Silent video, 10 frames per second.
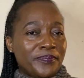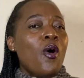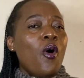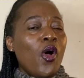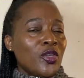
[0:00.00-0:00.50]

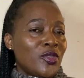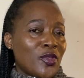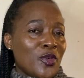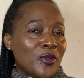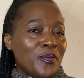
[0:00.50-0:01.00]

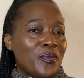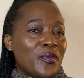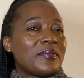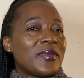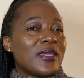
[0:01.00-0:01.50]
Also,
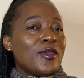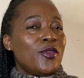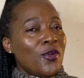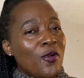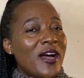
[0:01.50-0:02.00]

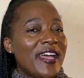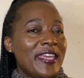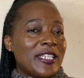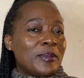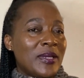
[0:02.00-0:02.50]
you are
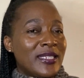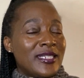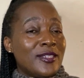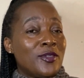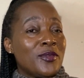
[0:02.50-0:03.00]

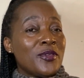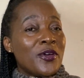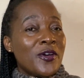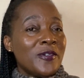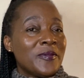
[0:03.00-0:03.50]
expected to
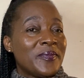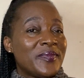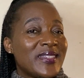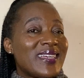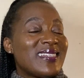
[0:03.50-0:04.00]
know
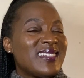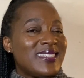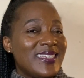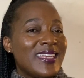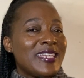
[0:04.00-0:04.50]

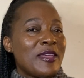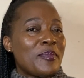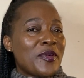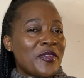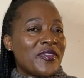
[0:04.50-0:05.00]
DNA
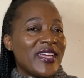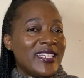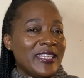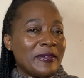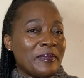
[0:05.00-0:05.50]
profiling.